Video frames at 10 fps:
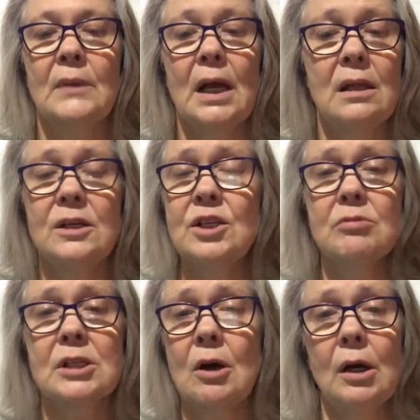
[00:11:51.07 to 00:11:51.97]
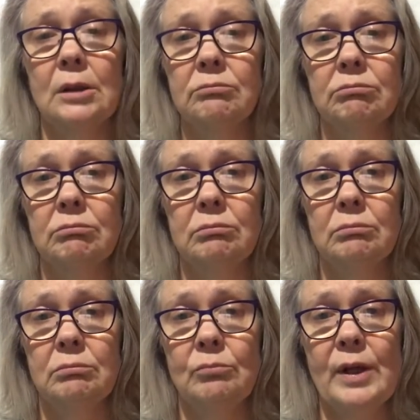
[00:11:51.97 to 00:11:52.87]
And then she was gone,
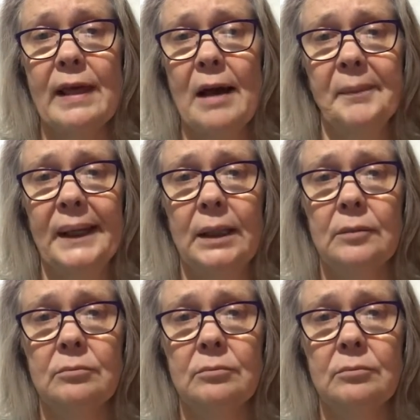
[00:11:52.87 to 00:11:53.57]
without me.